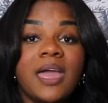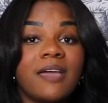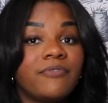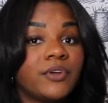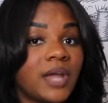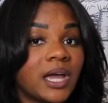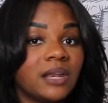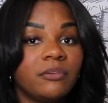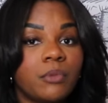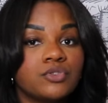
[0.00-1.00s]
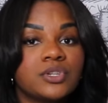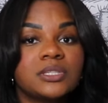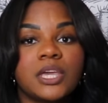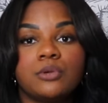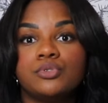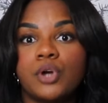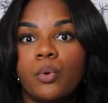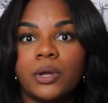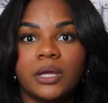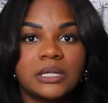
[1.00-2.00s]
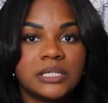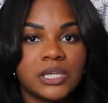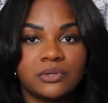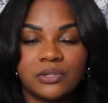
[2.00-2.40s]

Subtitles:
If they're negative emotions that you don't want to continue